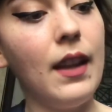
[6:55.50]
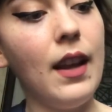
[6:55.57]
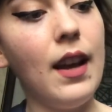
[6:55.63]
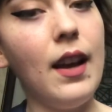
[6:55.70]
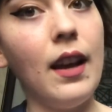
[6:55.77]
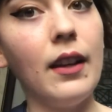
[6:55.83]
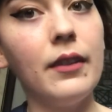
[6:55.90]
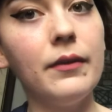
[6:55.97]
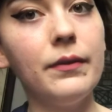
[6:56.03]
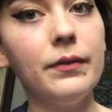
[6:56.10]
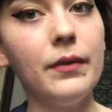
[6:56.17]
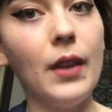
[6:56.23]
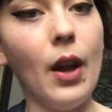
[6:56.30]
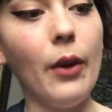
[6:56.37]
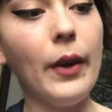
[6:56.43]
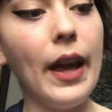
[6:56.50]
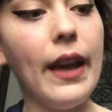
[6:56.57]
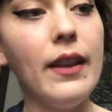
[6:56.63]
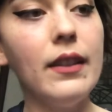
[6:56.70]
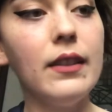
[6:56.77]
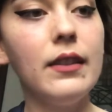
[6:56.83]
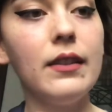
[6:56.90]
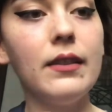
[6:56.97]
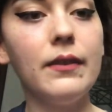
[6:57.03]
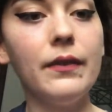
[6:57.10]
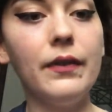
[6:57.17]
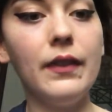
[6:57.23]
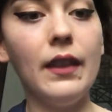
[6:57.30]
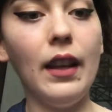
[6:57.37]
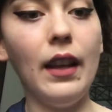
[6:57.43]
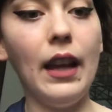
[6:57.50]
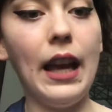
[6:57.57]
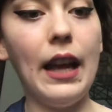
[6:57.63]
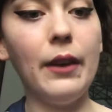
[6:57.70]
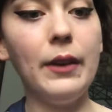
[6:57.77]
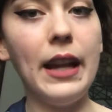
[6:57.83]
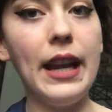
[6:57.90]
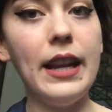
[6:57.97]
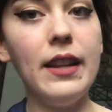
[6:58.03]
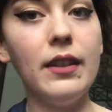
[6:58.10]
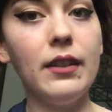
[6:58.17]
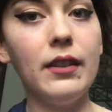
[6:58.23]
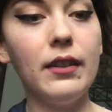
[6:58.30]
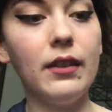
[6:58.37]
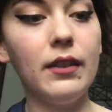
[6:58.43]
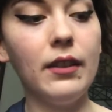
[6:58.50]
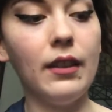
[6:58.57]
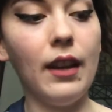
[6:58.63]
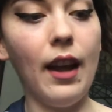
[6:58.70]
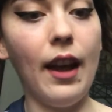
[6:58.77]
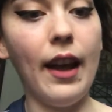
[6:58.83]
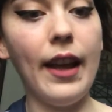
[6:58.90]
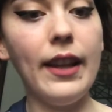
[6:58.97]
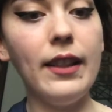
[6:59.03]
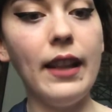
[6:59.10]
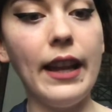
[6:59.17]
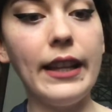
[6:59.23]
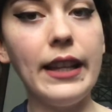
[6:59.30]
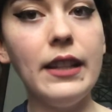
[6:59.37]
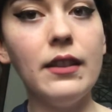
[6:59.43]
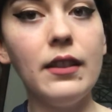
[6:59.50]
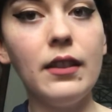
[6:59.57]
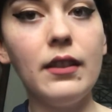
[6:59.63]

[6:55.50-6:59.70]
Huh. Okay. I don't hate it. I like it.